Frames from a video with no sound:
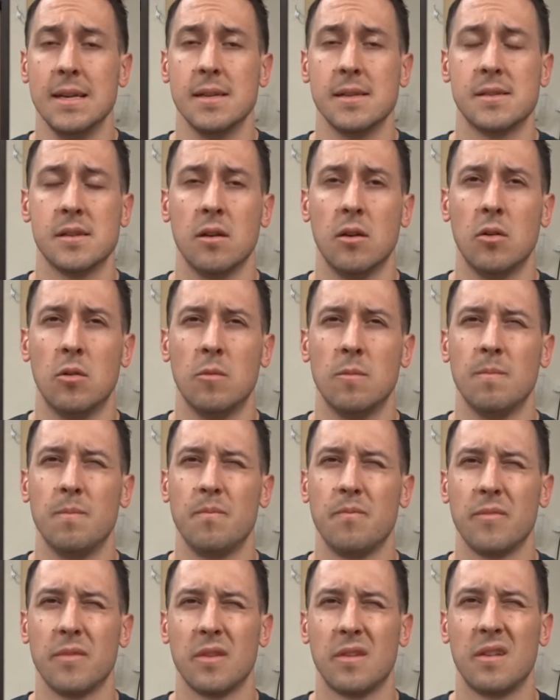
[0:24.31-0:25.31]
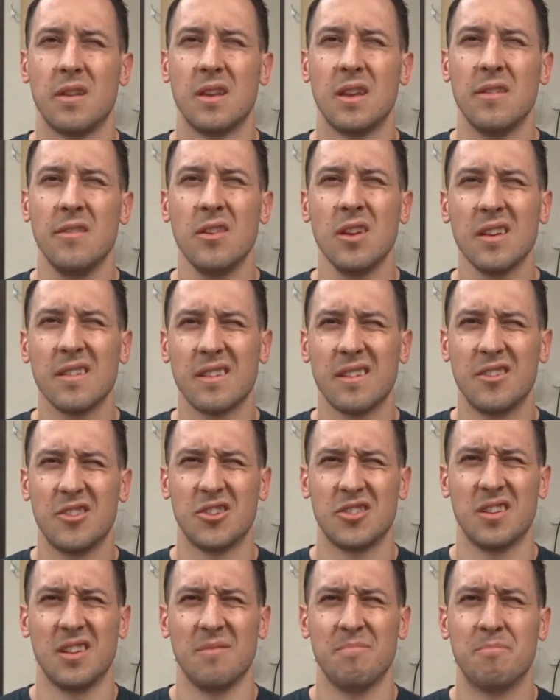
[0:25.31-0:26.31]
So to give you guys
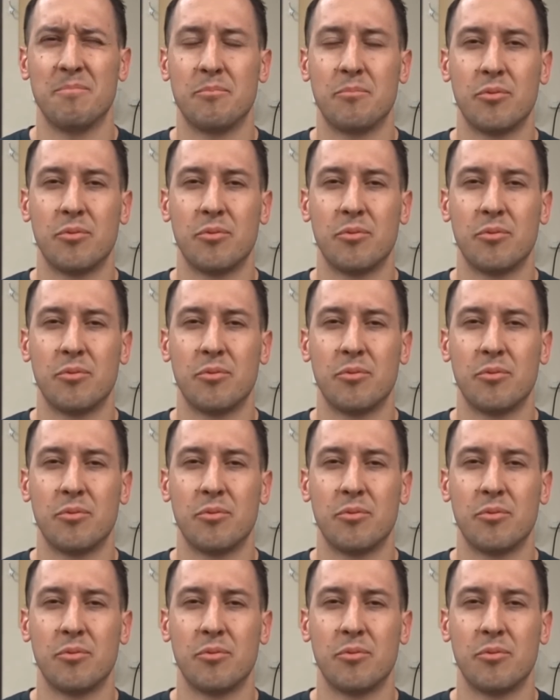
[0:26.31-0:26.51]
just a